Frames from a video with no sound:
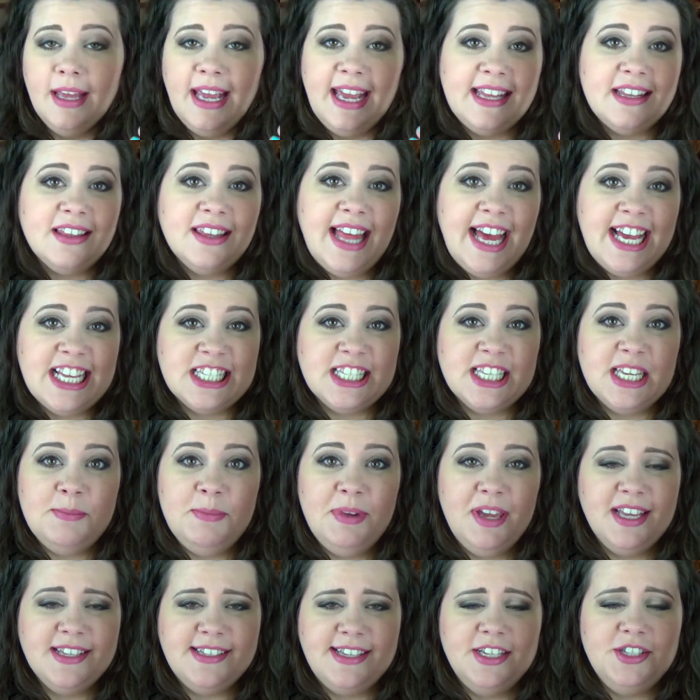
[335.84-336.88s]
And lastly,
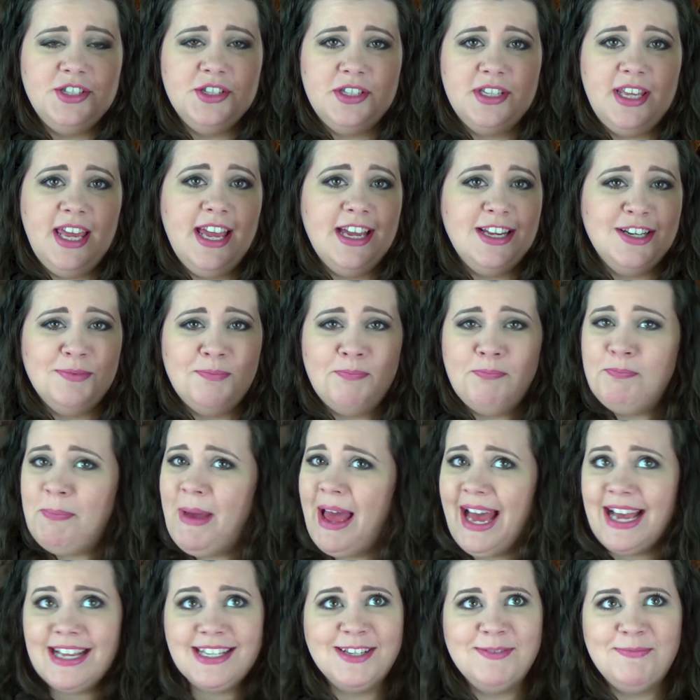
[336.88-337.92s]
because I just can't
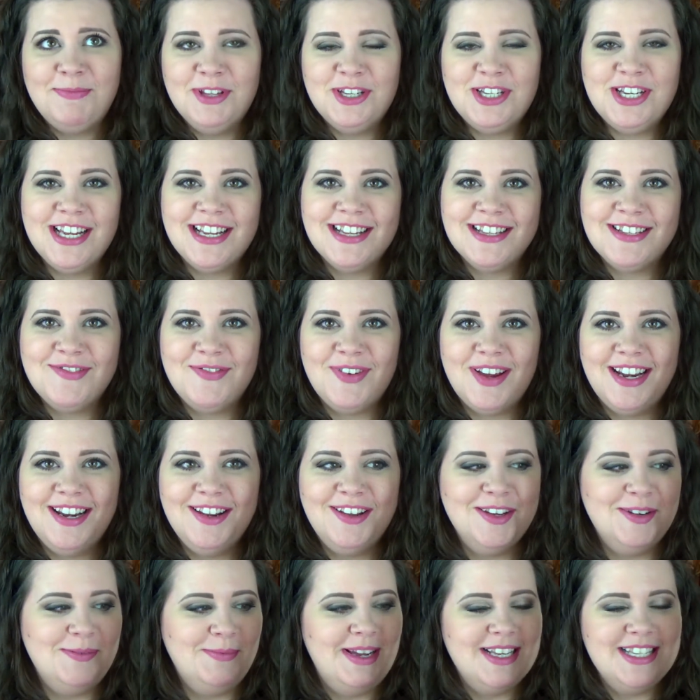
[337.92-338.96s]
pass up the chance to find a
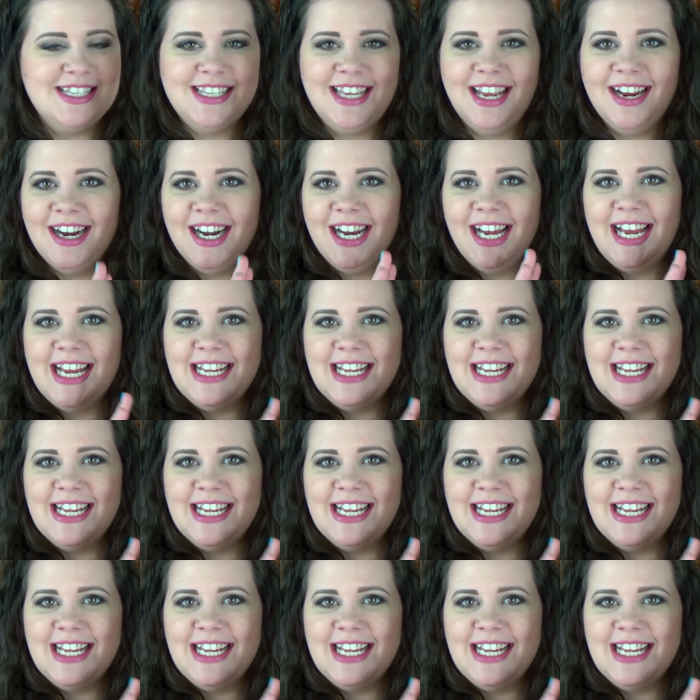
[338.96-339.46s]
good mascara,